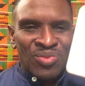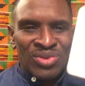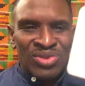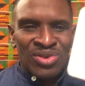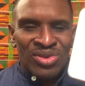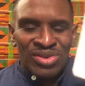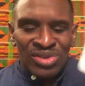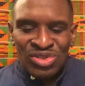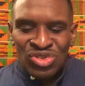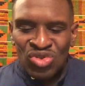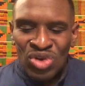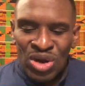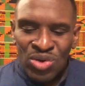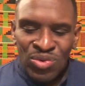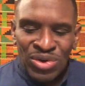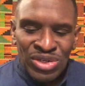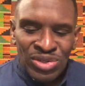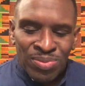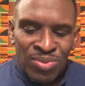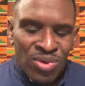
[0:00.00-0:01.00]
with your dry
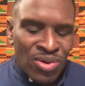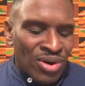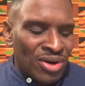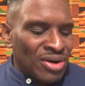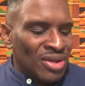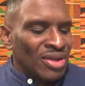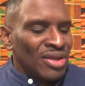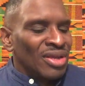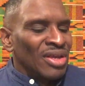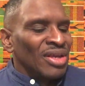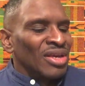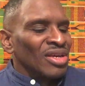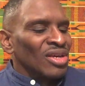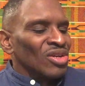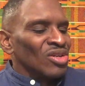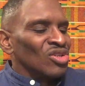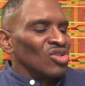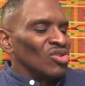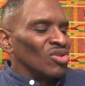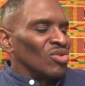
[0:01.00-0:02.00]
erase board,
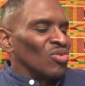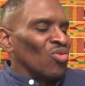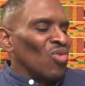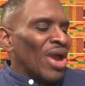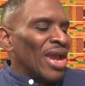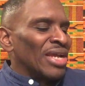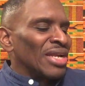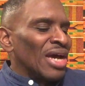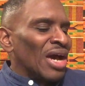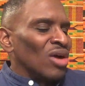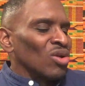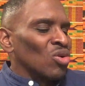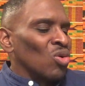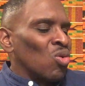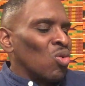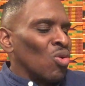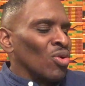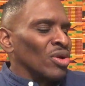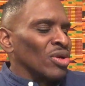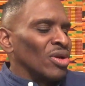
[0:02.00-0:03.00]
write our
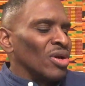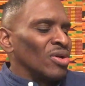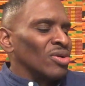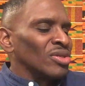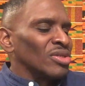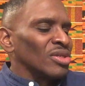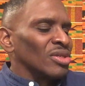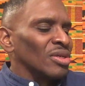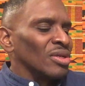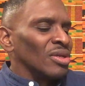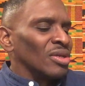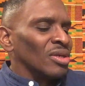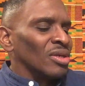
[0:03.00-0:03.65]
quarter note.